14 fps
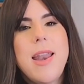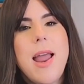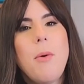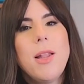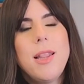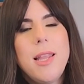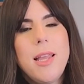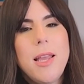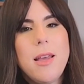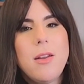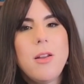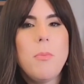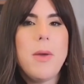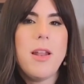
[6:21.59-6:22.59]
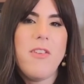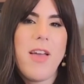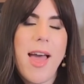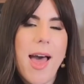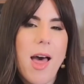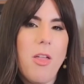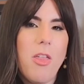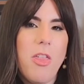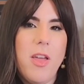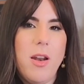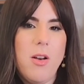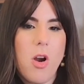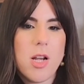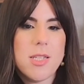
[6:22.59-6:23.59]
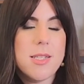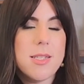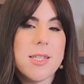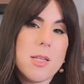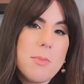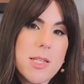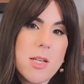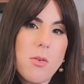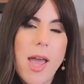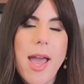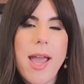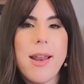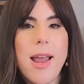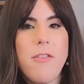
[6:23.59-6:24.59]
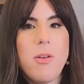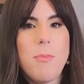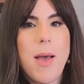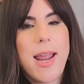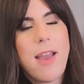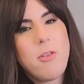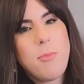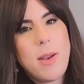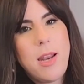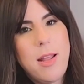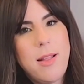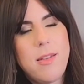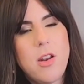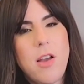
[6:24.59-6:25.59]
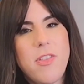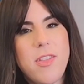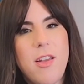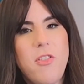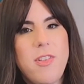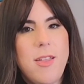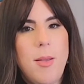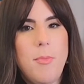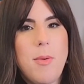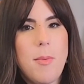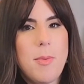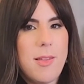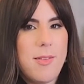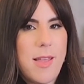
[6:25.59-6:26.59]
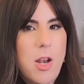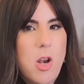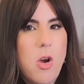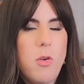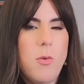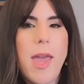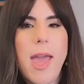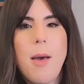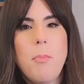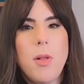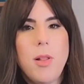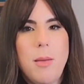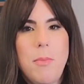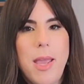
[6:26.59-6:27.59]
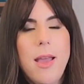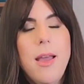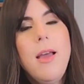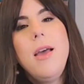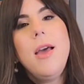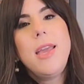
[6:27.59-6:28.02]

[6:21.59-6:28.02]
Now, a little bit of healthy narcissism is okay in everybody. Everybody needs enough self-esteem to be able to say, no, you can't bully me.